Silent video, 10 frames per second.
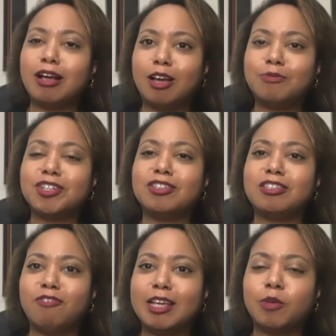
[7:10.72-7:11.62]
options
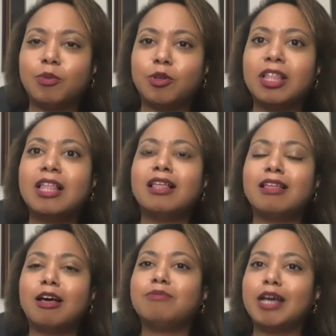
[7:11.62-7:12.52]
available
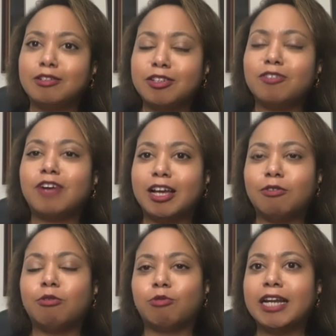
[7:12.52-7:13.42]
that
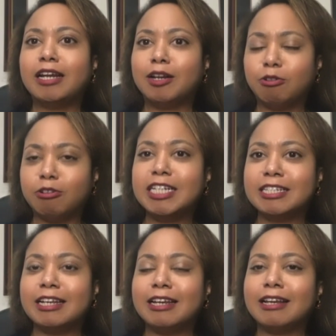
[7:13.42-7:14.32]
survival rate
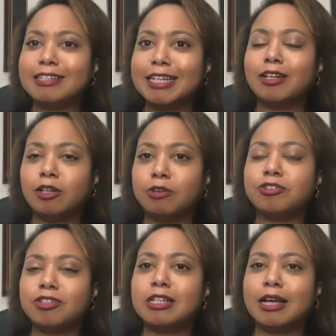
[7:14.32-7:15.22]
increasing and us getting
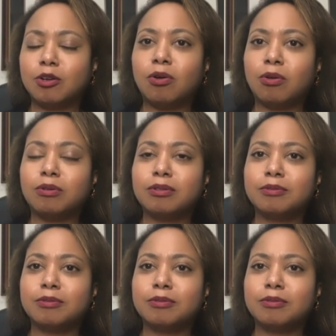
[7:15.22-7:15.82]
closer to that goal?